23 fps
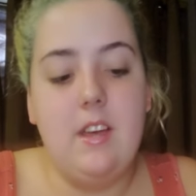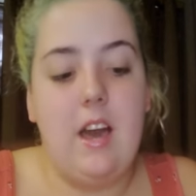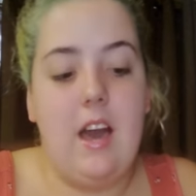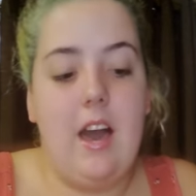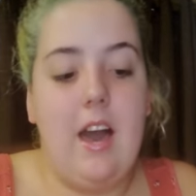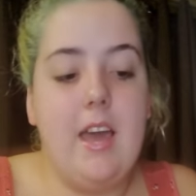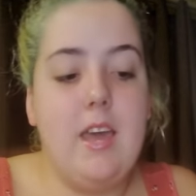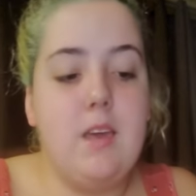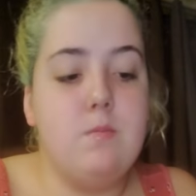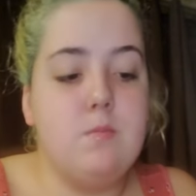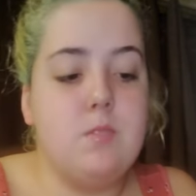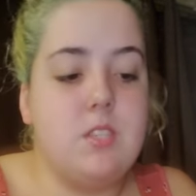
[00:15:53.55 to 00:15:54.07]

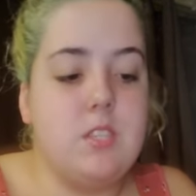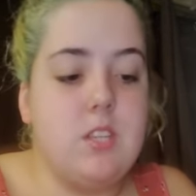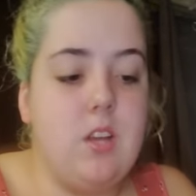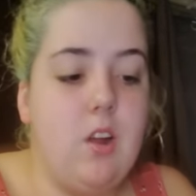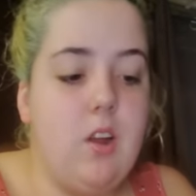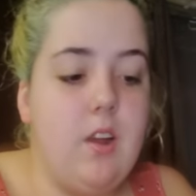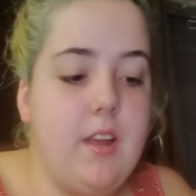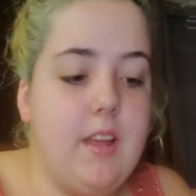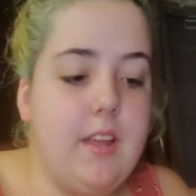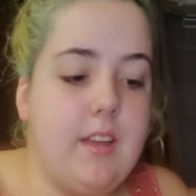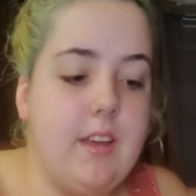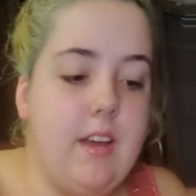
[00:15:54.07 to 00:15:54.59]
I am
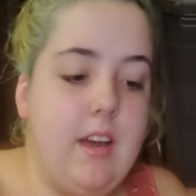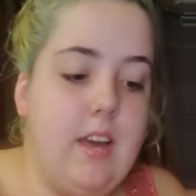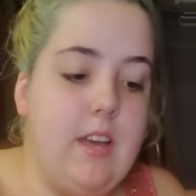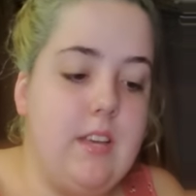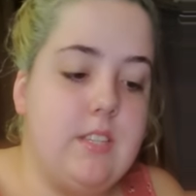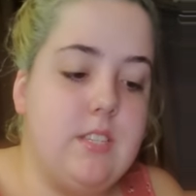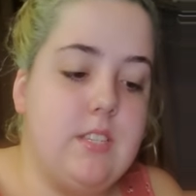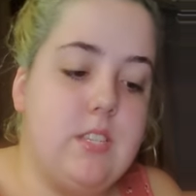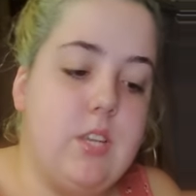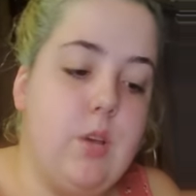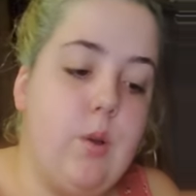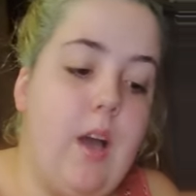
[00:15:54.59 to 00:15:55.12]
sorry,
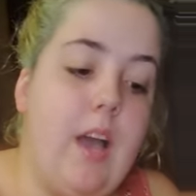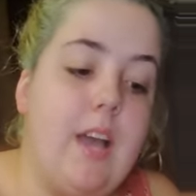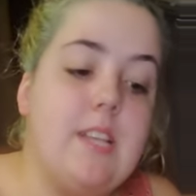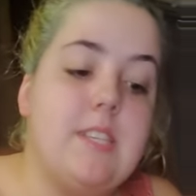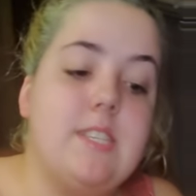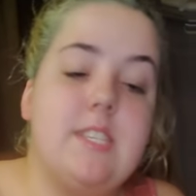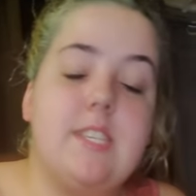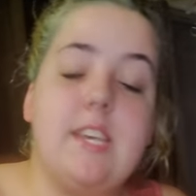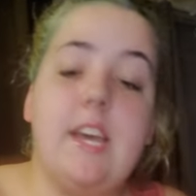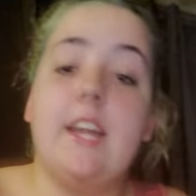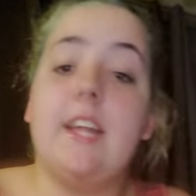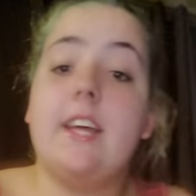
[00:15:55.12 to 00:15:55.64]
guys. So I
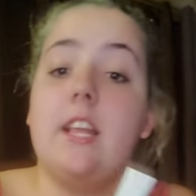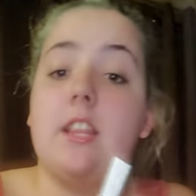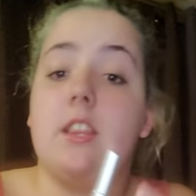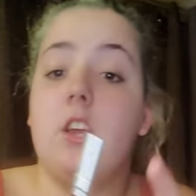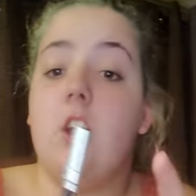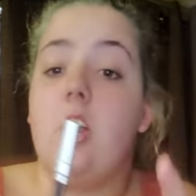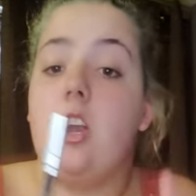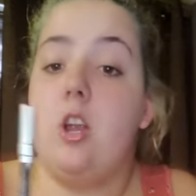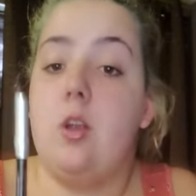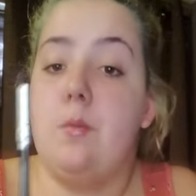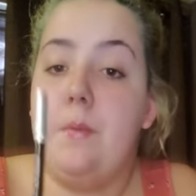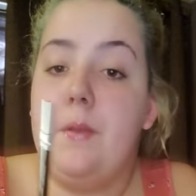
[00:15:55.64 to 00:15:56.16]
did get the
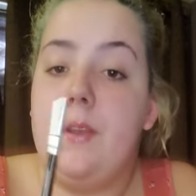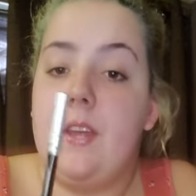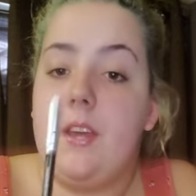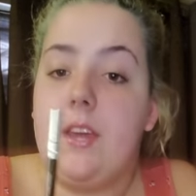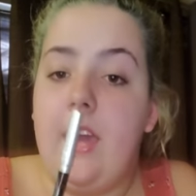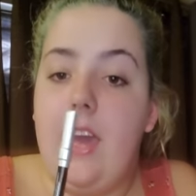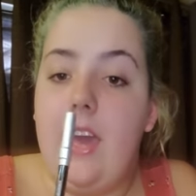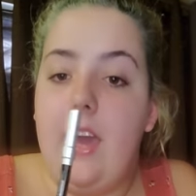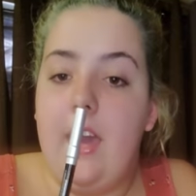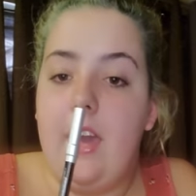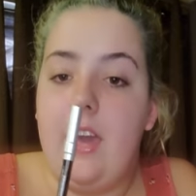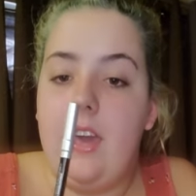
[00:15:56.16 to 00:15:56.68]
Urban
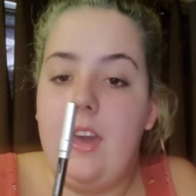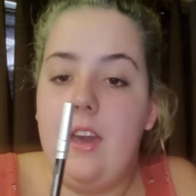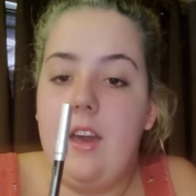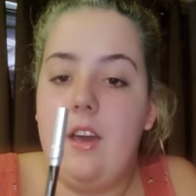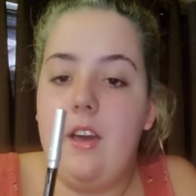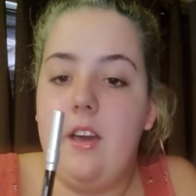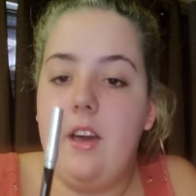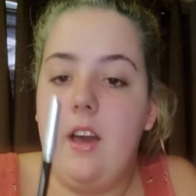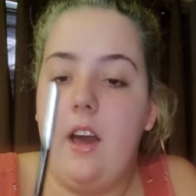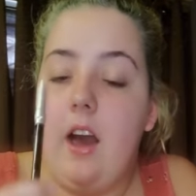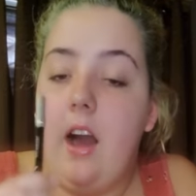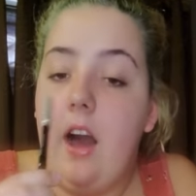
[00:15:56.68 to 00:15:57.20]
Decay
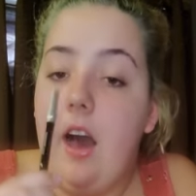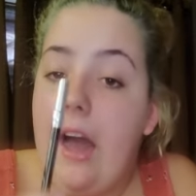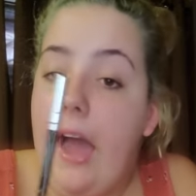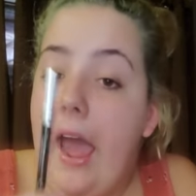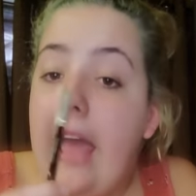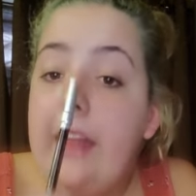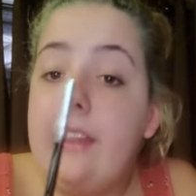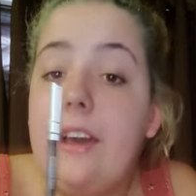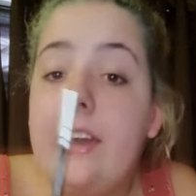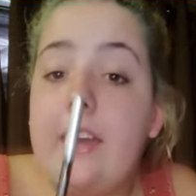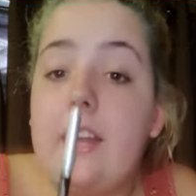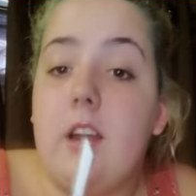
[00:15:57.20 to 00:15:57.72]

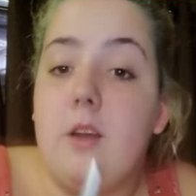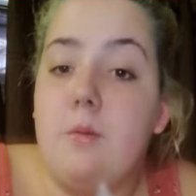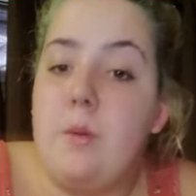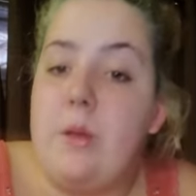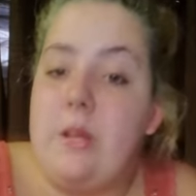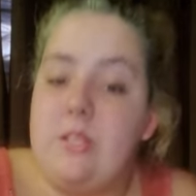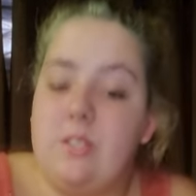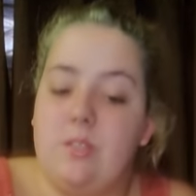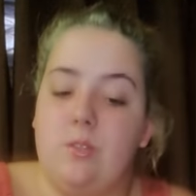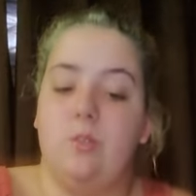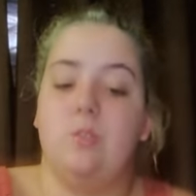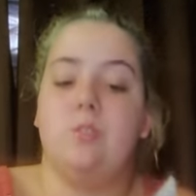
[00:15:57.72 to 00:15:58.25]
eyeliner
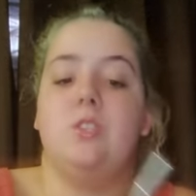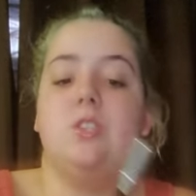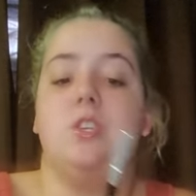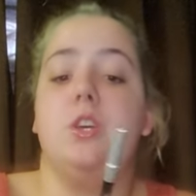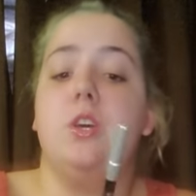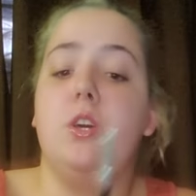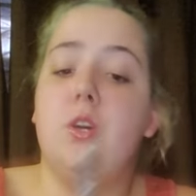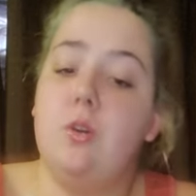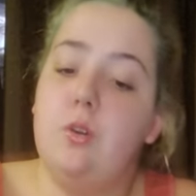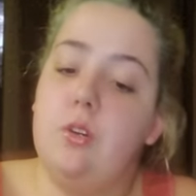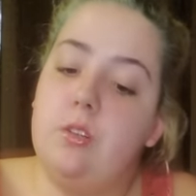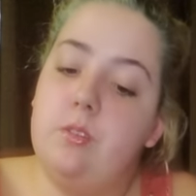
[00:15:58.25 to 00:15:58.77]
pencil,
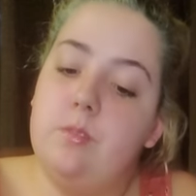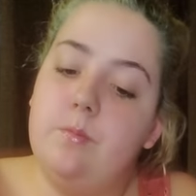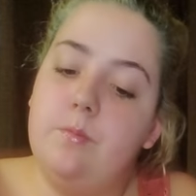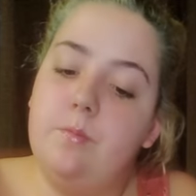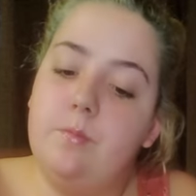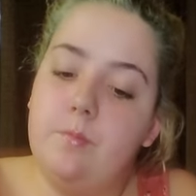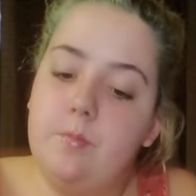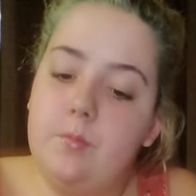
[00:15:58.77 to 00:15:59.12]
too.